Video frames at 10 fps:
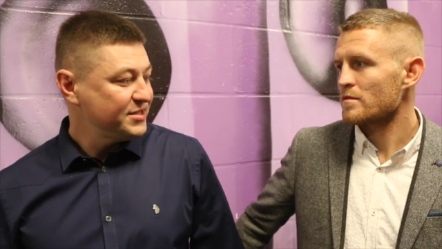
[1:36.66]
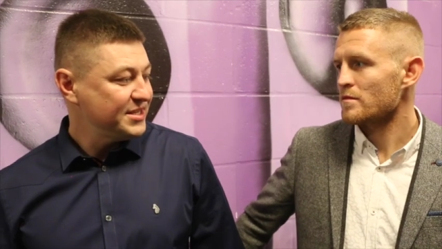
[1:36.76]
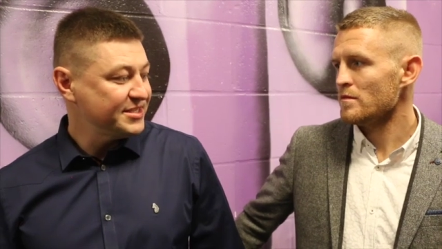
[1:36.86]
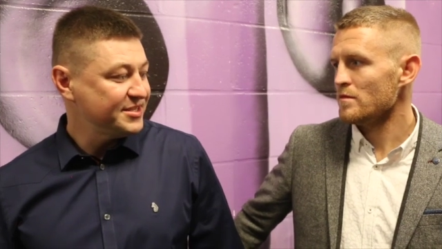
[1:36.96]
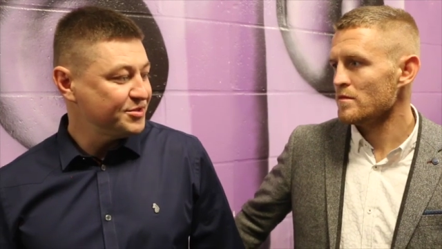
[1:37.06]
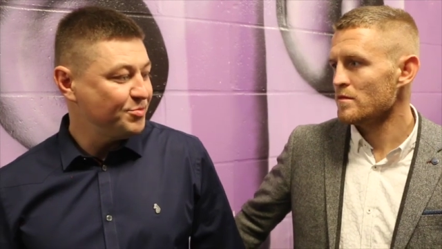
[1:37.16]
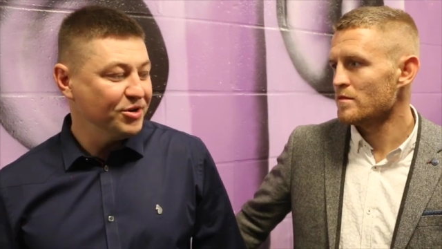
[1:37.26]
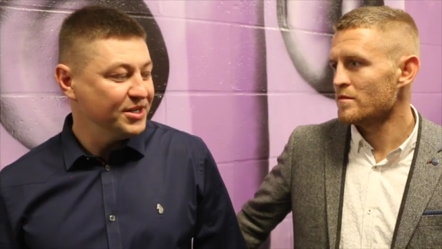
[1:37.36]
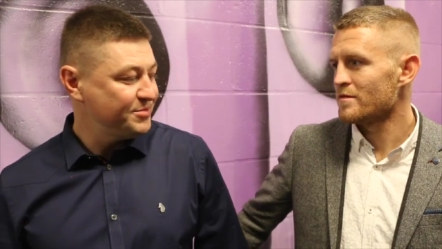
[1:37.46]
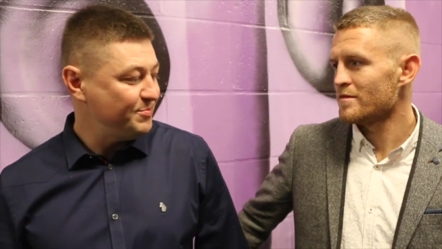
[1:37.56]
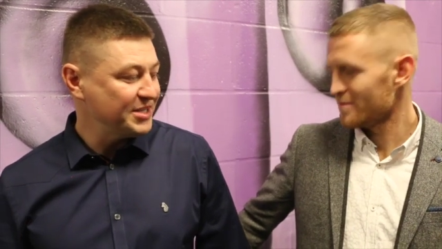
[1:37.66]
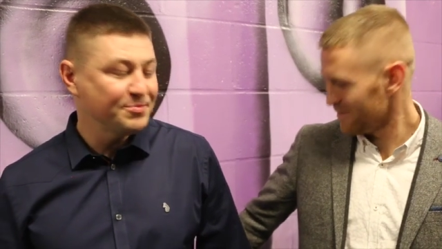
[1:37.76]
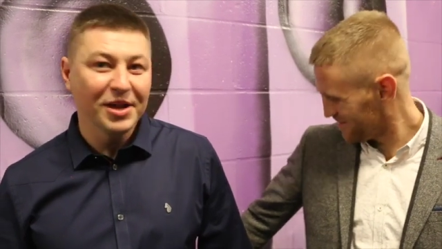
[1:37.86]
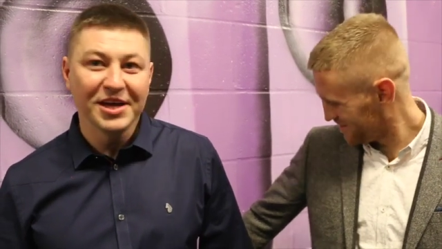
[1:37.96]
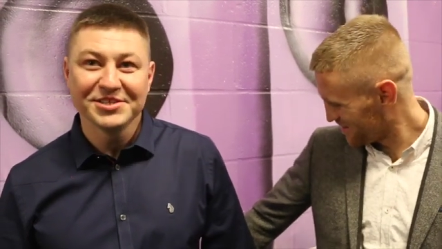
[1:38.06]
Speaker 1: Tez has put his
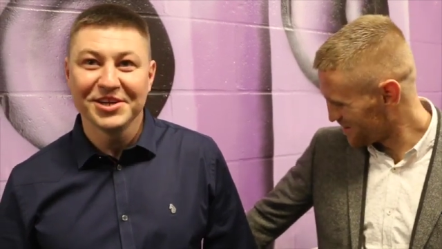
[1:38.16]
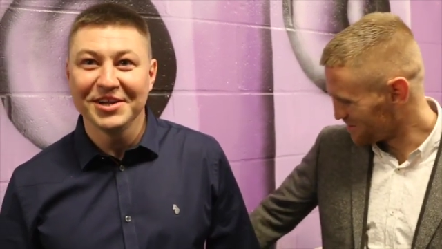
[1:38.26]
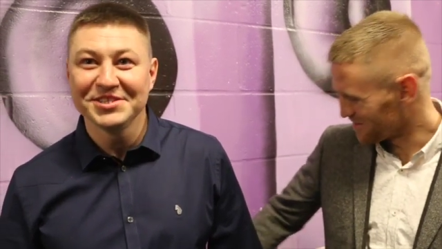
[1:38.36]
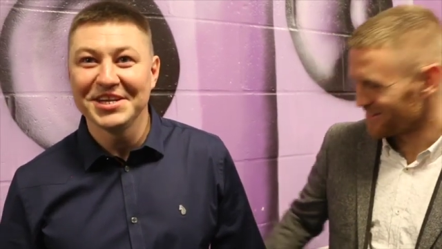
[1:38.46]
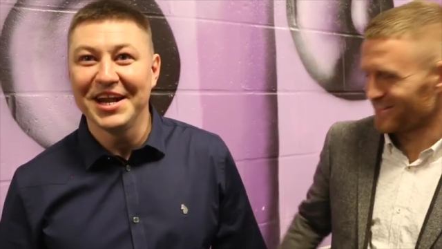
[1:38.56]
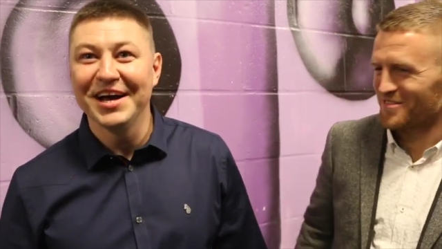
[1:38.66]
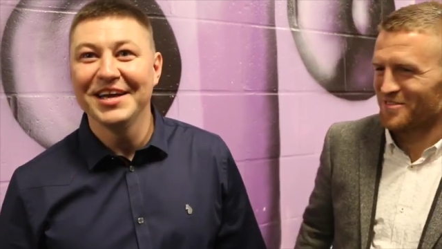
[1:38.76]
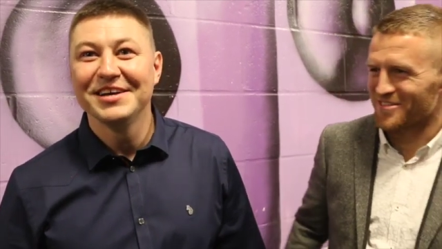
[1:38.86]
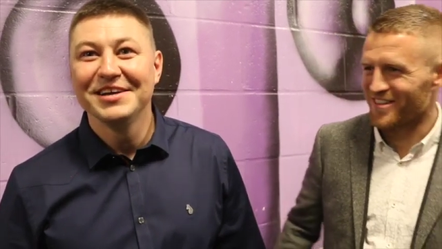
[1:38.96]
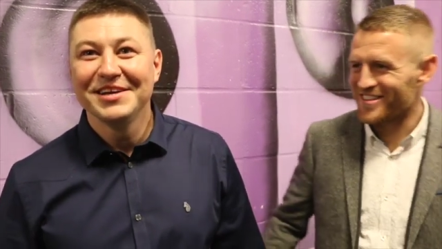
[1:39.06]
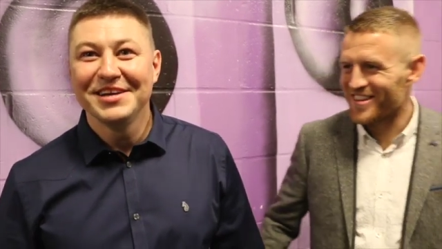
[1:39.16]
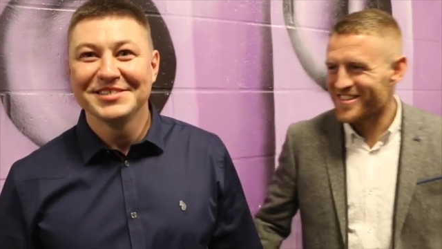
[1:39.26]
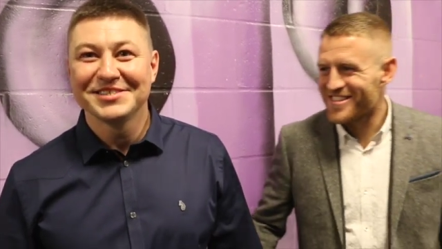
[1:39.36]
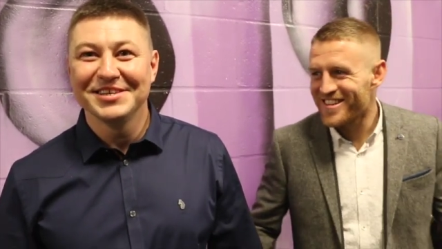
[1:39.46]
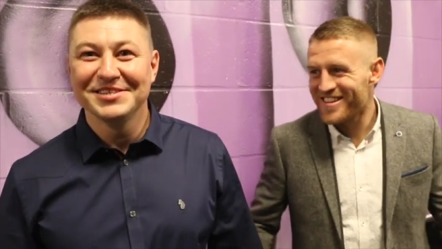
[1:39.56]
best blazer on tonight.
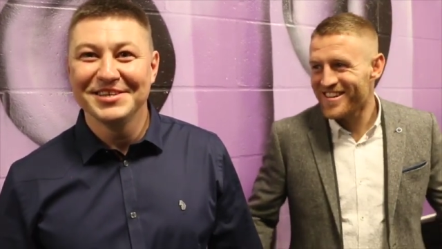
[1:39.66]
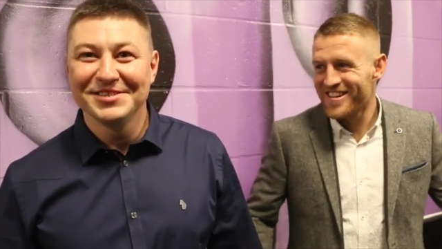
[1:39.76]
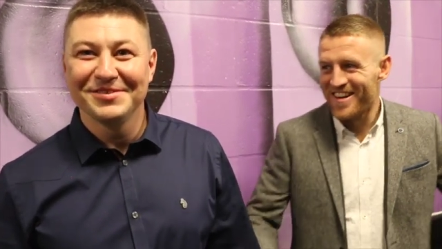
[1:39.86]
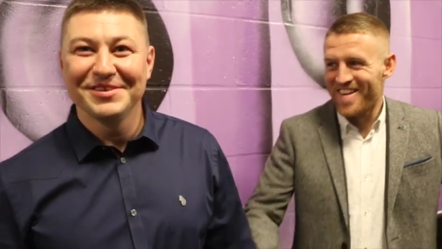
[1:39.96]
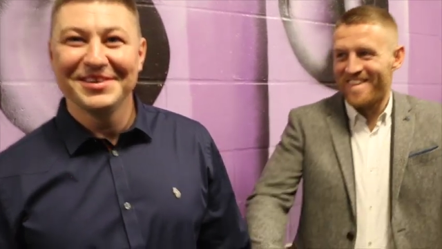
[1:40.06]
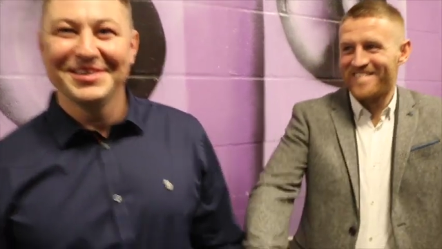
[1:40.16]
Granddad's, his, uh... his,